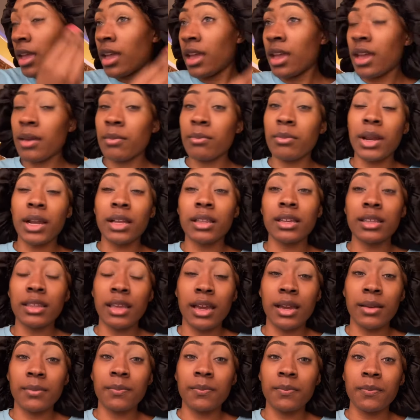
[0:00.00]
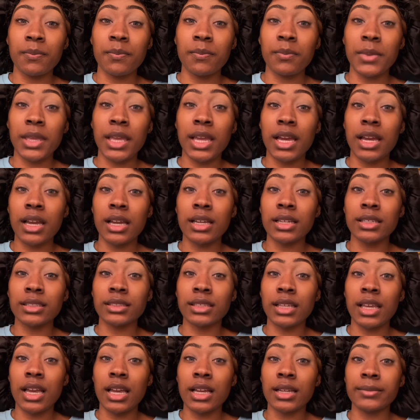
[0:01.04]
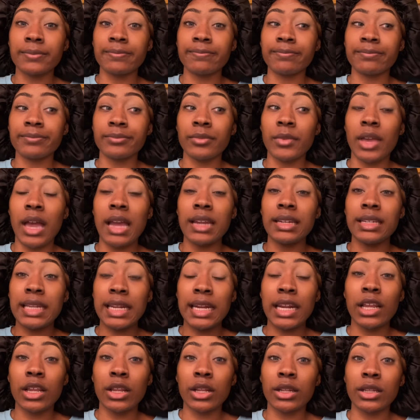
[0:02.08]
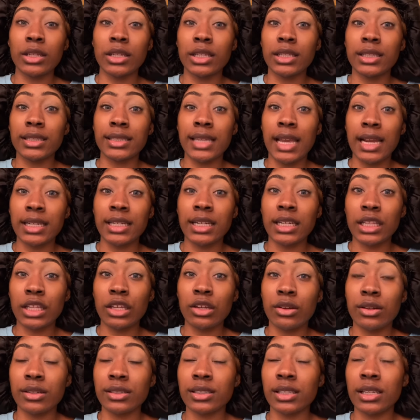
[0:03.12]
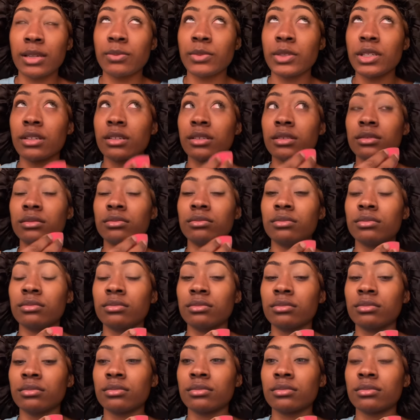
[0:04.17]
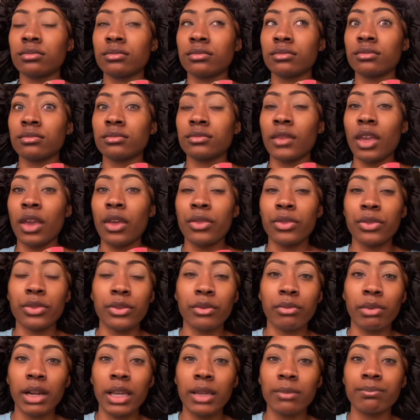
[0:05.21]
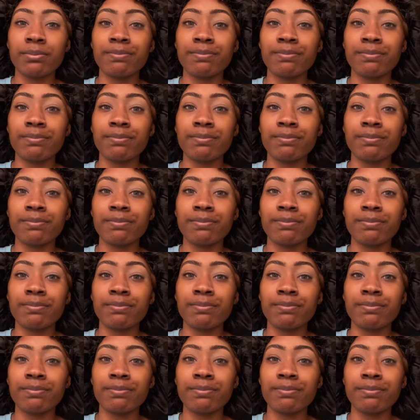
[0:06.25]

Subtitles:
and barely that because I didn't technically go to sleep till 3.